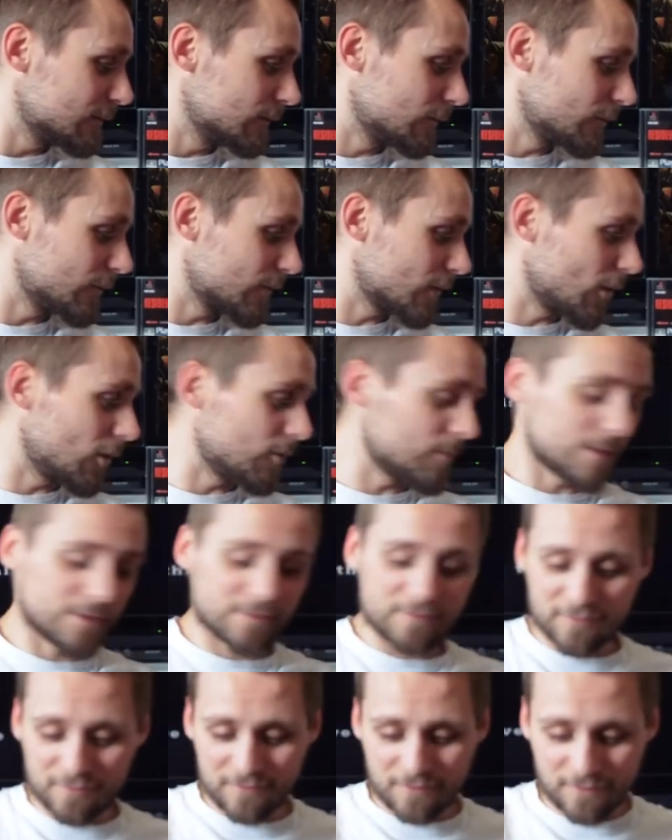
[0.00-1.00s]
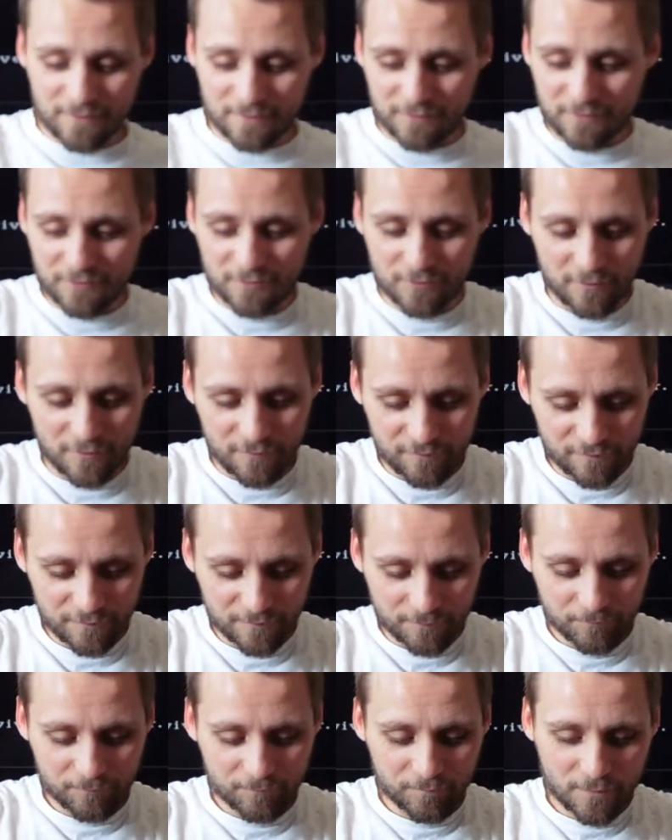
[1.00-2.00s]
other comics and stuff.
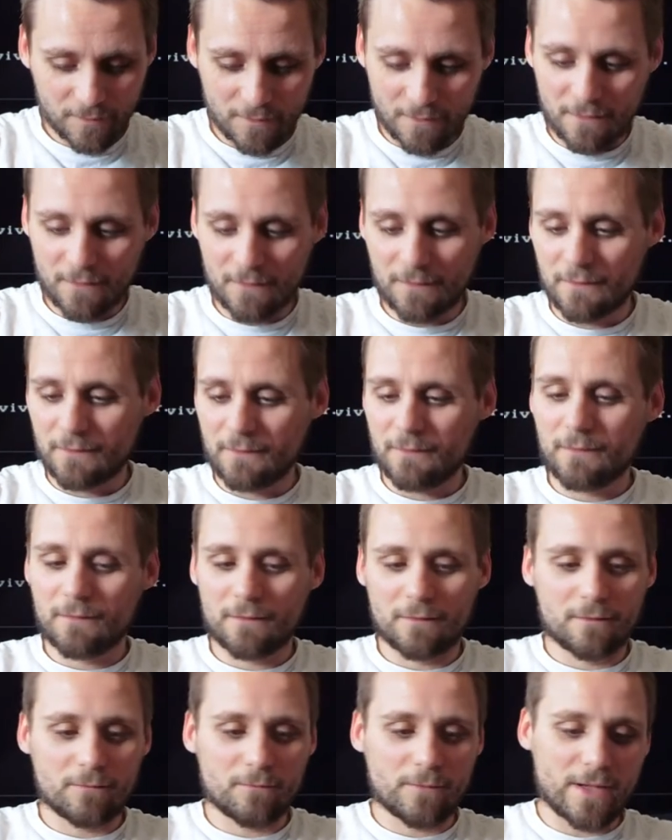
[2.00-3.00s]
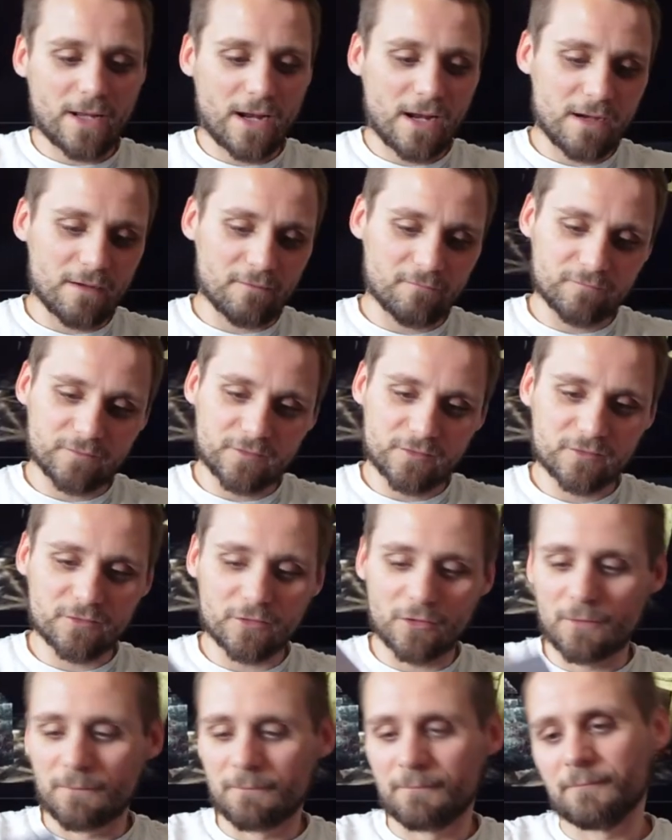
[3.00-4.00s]
We have
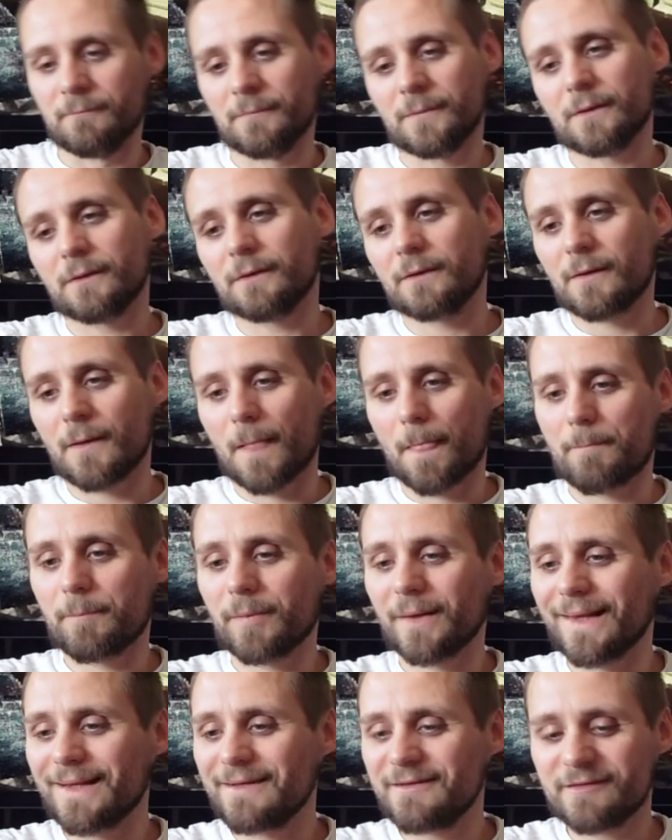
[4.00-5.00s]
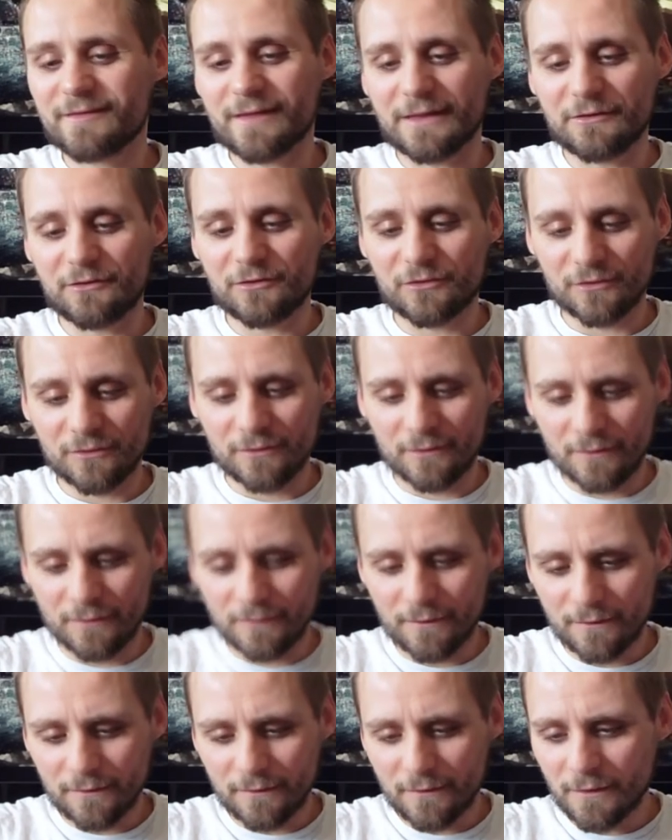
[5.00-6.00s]
some PlayStation
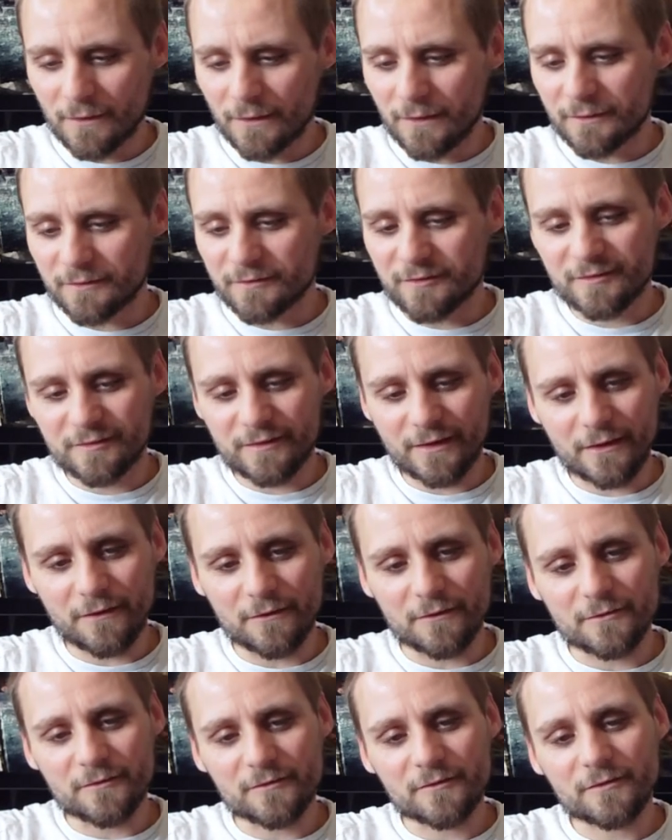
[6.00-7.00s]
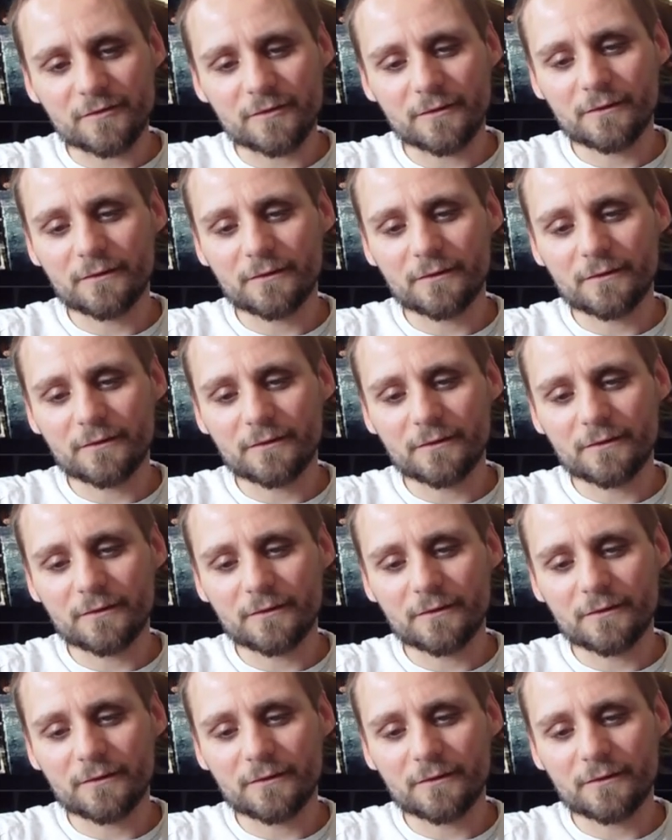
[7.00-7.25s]
uh, stickers.